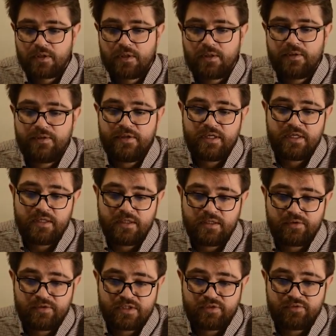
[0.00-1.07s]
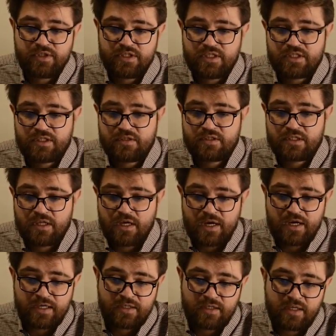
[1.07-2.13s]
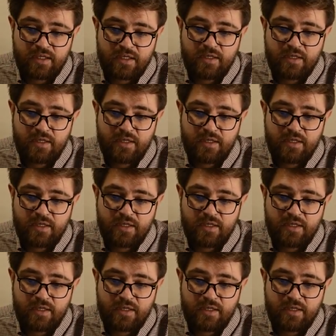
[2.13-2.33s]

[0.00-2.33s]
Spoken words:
there is a resistance line,